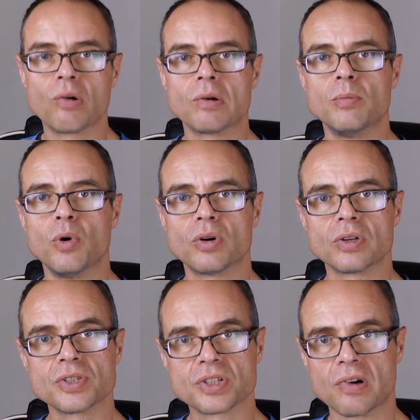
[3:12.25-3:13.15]
or a
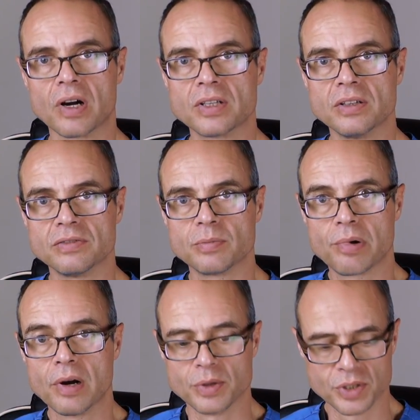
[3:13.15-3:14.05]
more constructive
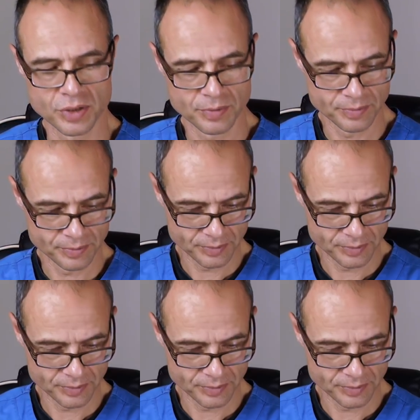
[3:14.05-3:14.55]
approach.